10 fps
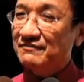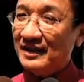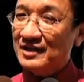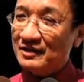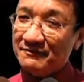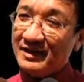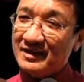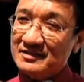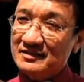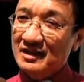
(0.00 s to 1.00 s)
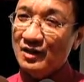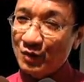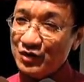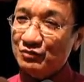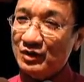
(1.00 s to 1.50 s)
financial affairs,
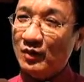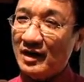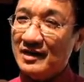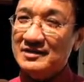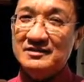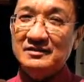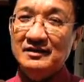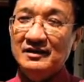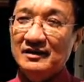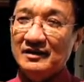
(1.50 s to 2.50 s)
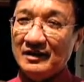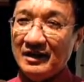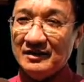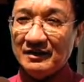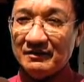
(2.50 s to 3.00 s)
which requires
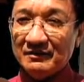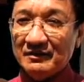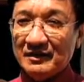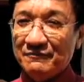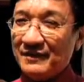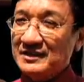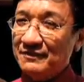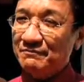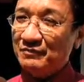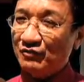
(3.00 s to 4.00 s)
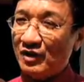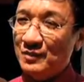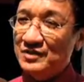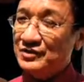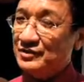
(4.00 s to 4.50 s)
in the effective
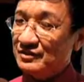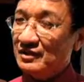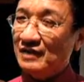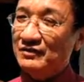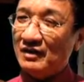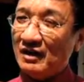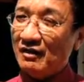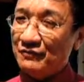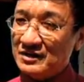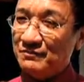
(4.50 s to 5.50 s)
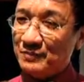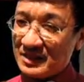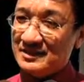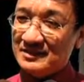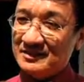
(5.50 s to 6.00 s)
performance of the Office of
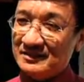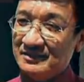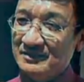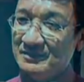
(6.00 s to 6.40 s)
President.